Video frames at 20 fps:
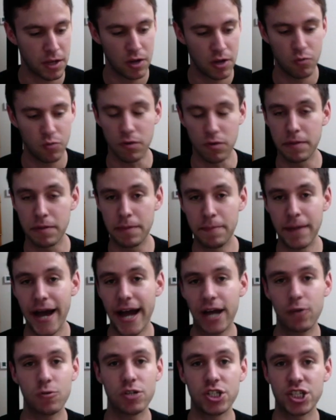We'll be
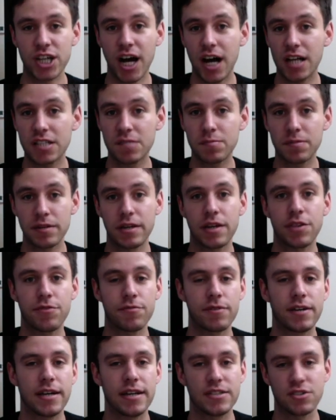back with Child's Play
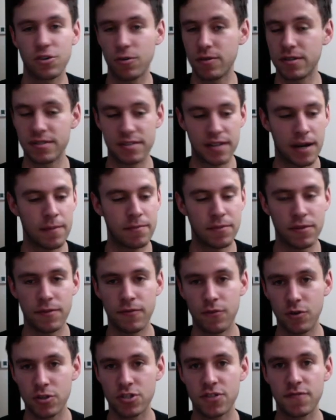3. As always, I'm the
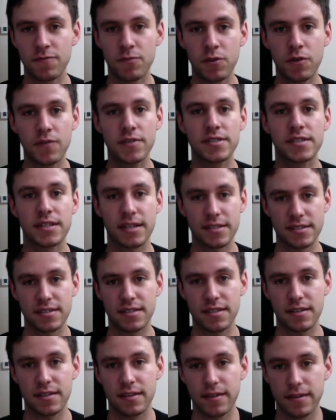voice of movies, and I'll see you.